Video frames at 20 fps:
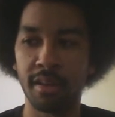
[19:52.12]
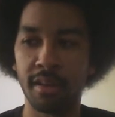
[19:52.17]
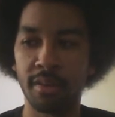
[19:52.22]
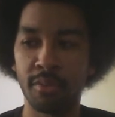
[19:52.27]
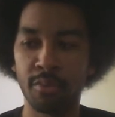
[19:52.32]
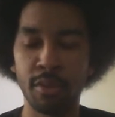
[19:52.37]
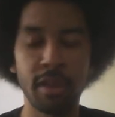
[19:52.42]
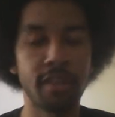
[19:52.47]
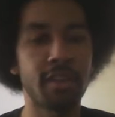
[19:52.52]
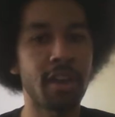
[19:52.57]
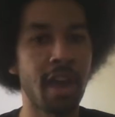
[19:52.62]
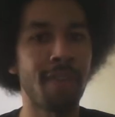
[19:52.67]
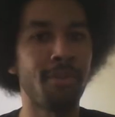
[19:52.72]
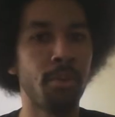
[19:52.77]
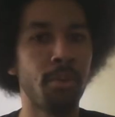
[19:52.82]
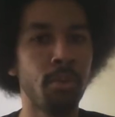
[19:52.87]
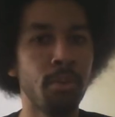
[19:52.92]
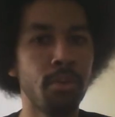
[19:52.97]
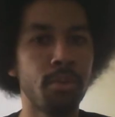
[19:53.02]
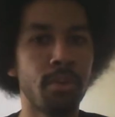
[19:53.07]
reason I have
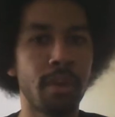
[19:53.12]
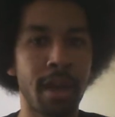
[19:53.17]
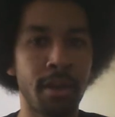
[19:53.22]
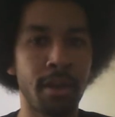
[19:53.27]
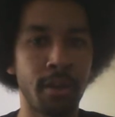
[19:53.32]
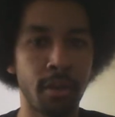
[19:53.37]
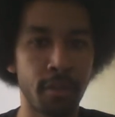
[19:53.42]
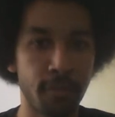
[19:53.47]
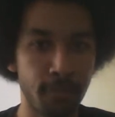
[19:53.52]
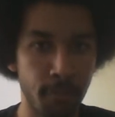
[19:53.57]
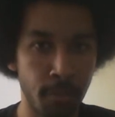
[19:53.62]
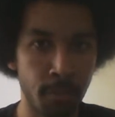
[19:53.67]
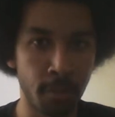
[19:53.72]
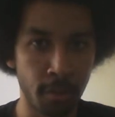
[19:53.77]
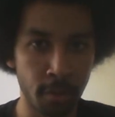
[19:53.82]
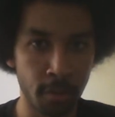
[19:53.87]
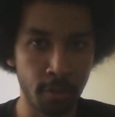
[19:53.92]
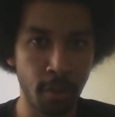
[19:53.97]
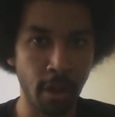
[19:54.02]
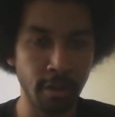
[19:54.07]
a Hulu account is
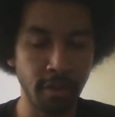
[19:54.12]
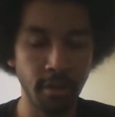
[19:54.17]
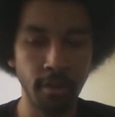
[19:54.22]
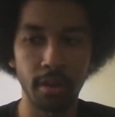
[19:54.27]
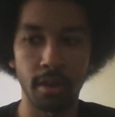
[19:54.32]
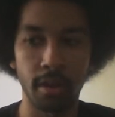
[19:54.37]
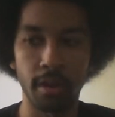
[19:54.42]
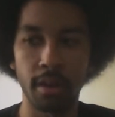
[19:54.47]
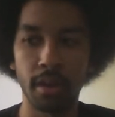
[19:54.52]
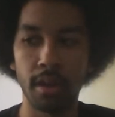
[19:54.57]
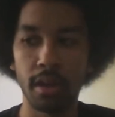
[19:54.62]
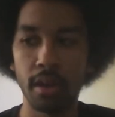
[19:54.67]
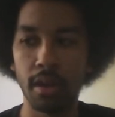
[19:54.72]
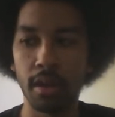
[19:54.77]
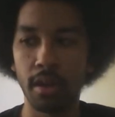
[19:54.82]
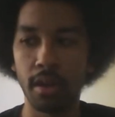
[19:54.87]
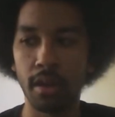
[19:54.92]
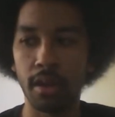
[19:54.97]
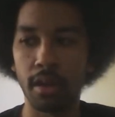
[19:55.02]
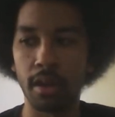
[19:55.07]
for Criterion,
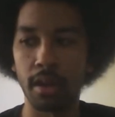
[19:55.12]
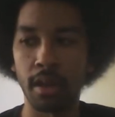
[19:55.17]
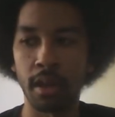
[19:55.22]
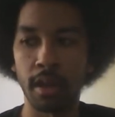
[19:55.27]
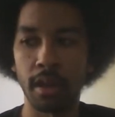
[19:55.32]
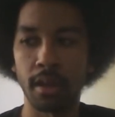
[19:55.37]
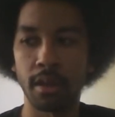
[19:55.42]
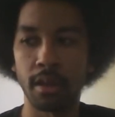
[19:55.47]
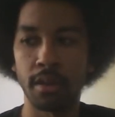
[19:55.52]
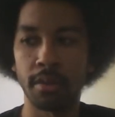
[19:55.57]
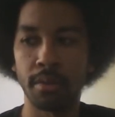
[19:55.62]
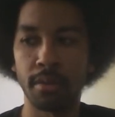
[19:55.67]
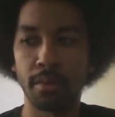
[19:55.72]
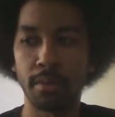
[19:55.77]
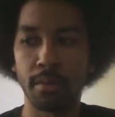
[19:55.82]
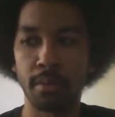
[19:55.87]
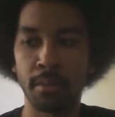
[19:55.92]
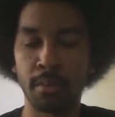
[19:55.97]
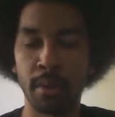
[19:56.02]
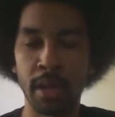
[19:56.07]
and
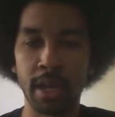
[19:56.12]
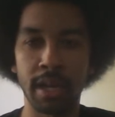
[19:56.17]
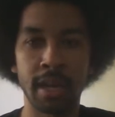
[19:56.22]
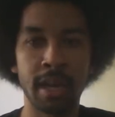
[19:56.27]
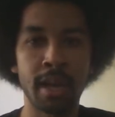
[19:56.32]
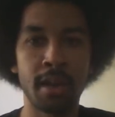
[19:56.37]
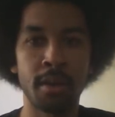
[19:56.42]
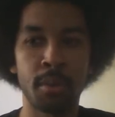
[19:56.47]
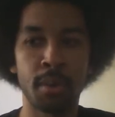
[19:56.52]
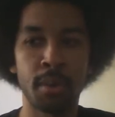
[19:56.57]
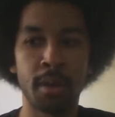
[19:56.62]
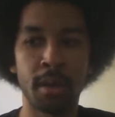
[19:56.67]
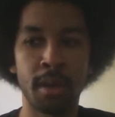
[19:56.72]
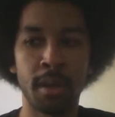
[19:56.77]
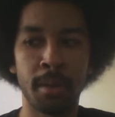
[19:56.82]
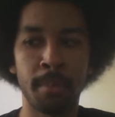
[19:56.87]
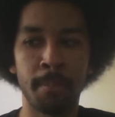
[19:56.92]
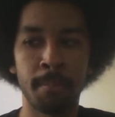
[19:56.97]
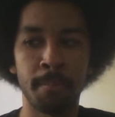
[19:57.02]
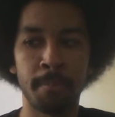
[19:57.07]
right
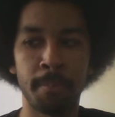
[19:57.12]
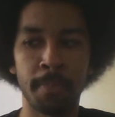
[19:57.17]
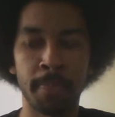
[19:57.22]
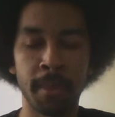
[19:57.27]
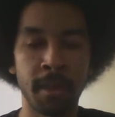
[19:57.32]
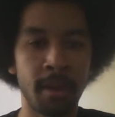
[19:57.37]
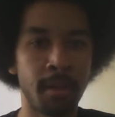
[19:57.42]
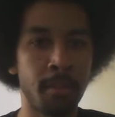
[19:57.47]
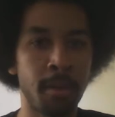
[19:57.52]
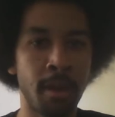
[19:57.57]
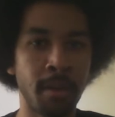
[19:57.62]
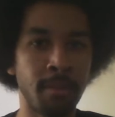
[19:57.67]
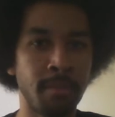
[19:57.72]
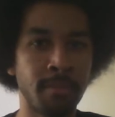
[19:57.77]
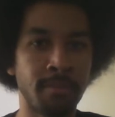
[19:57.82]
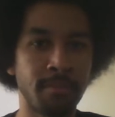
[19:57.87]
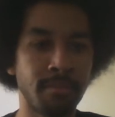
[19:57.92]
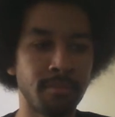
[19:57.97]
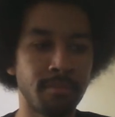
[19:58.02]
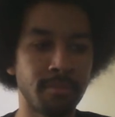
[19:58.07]
now,
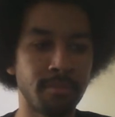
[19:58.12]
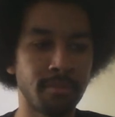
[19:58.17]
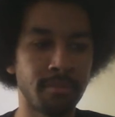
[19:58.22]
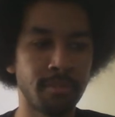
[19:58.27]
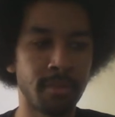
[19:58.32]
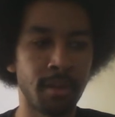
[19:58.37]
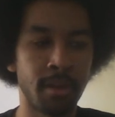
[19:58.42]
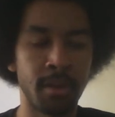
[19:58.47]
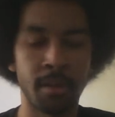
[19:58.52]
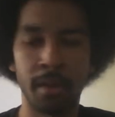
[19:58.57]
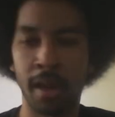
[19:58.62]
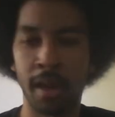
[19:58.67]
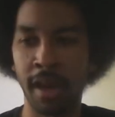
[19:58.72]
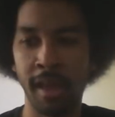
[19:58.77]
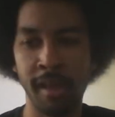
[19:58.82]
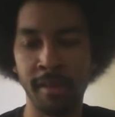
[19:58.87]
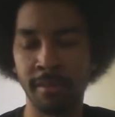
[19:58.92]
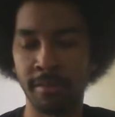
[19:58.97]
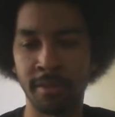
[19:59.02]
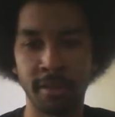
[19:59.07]

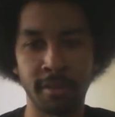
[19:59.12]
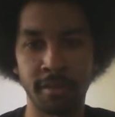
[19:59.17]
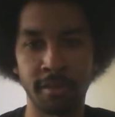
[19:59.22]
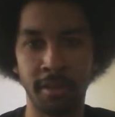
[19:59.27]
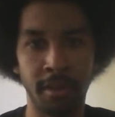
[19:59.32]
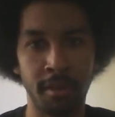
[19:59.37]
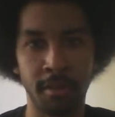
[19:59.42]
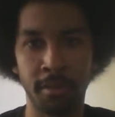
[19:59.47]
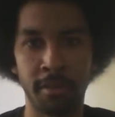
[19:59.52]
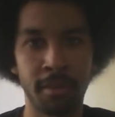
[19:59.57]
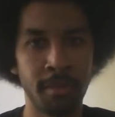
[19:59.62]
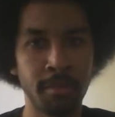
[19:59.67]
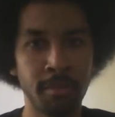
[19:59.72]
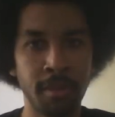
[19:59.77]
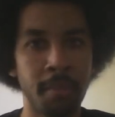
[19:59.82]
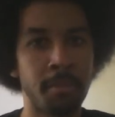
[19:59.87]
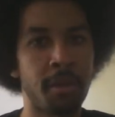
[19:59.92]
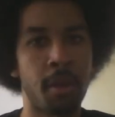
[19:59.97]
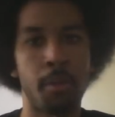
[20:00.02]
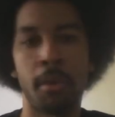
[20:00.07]
I just,
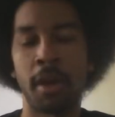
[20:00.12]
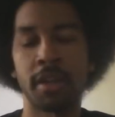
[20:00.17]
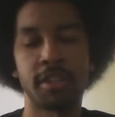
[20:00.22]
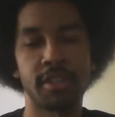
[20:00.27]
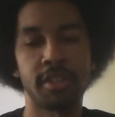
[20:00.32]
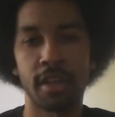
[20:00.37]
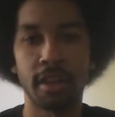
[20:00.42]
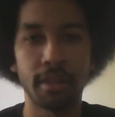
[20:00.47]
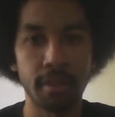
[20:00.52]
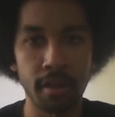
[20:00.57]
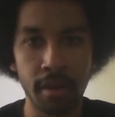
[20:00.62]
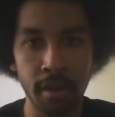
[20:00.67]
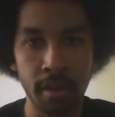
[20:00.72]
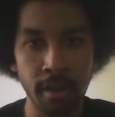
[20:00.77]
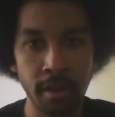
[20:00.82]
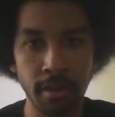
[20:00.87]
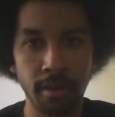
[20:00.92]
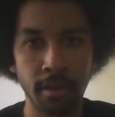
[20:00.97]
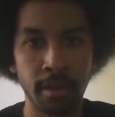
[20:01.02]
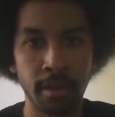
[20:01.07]
sometimes I watch things on it,